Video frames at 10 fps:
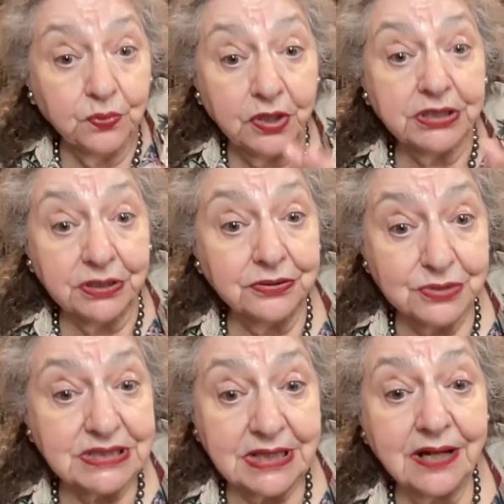wanted to
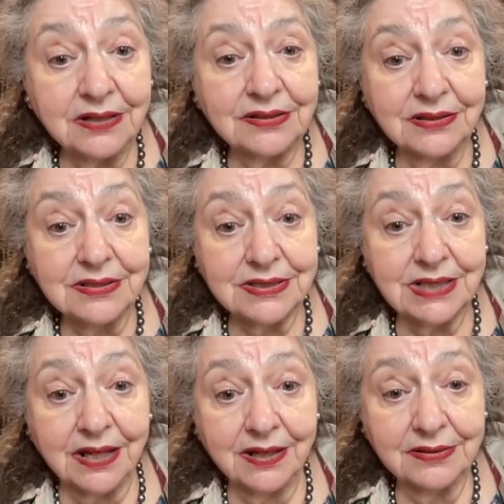start this
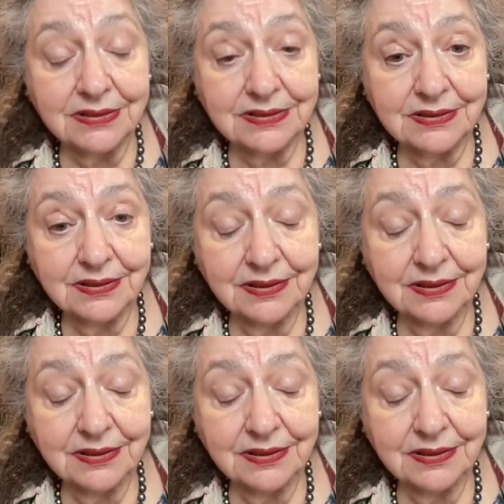science.